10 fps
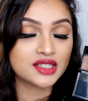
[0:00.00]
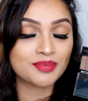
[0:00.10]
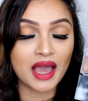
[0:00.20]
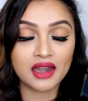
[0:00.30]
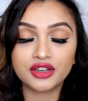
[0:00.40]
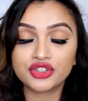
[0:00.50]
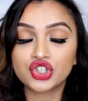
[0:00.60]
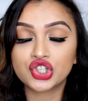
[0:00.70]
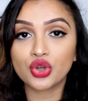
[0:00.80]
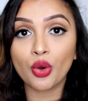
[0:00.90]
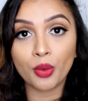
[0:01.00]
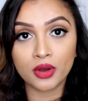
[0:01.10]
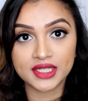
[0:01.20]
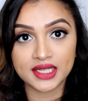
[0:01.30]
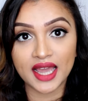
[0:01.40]
This palette is so
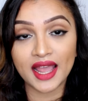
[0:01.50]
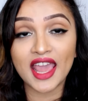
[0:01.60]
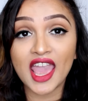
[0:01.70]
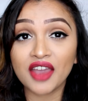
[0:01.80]
versatile.